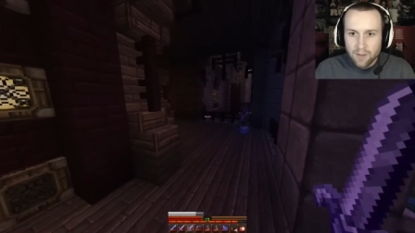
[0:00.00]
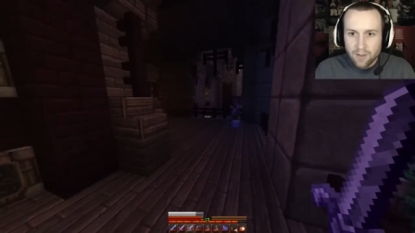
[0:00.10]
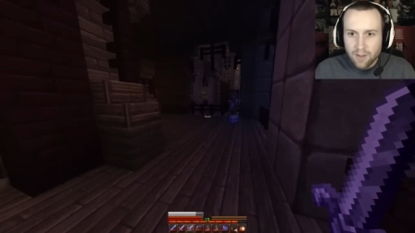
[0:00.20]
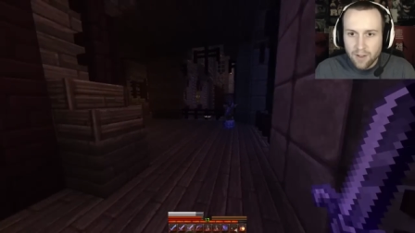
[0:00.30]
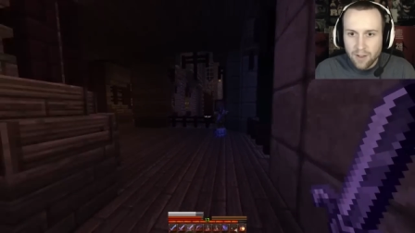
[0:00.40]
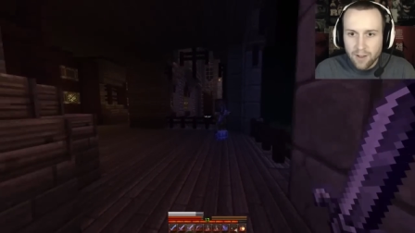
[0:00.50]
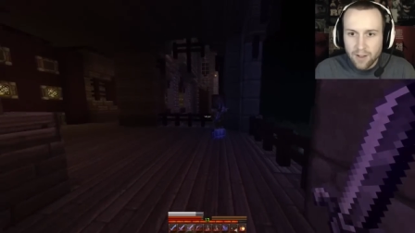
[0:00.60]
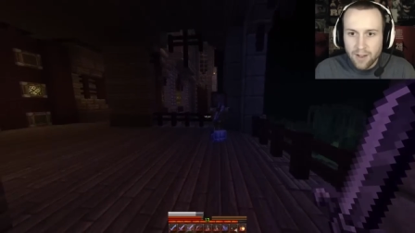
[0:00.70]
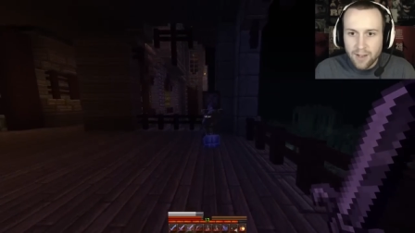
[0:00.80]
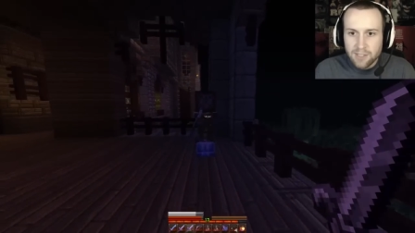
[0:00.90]
Adam?
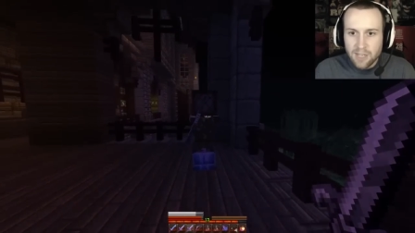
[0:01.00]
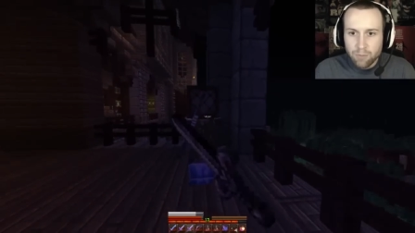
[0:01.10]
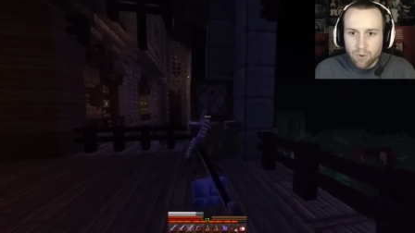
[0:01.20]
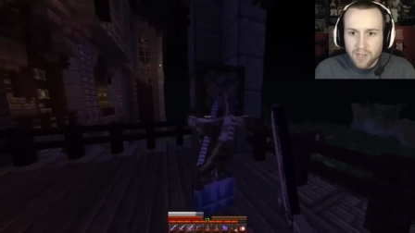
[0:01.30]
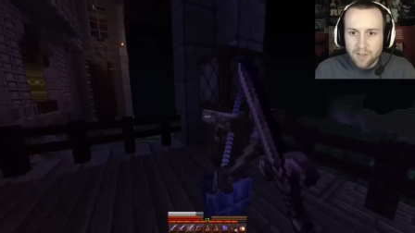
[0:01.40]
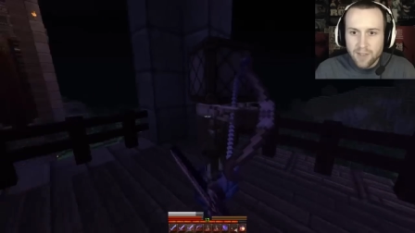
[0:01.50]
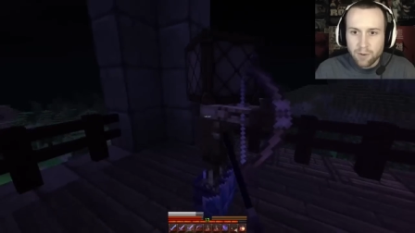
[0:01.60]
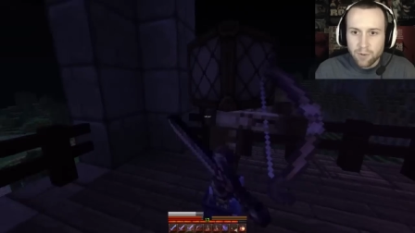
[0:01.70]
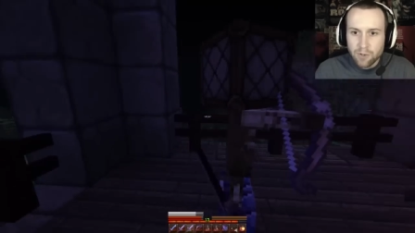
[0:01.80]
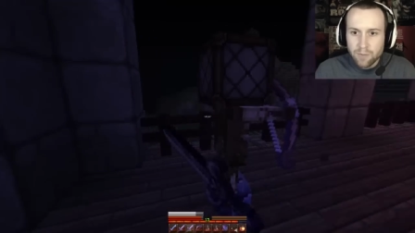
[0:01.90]
Uh, I just kept walking in that
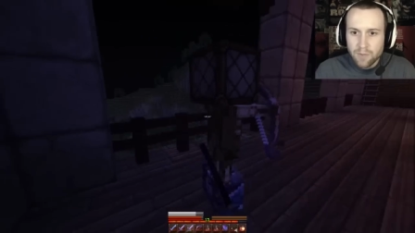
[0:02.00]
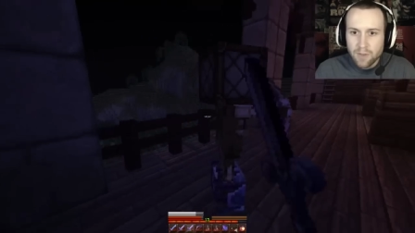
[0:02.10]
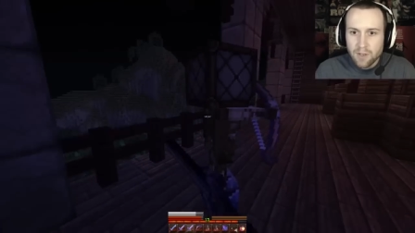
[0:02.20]
room.